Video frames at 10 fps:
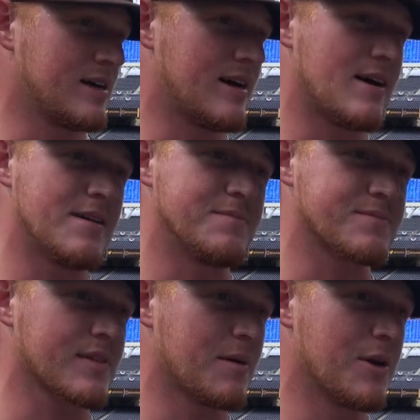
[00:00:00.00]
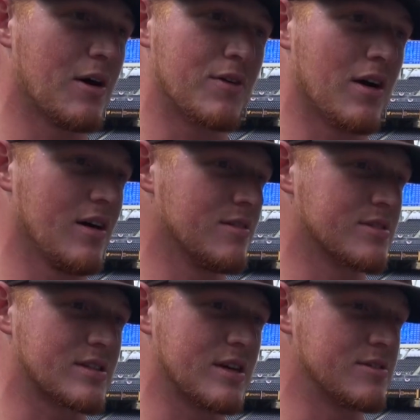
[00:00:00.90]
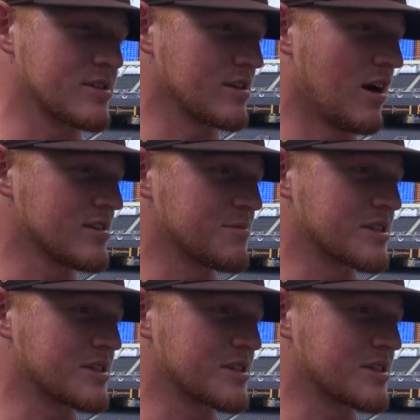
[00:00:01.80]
um, I mean, overall, it was it was just an awesome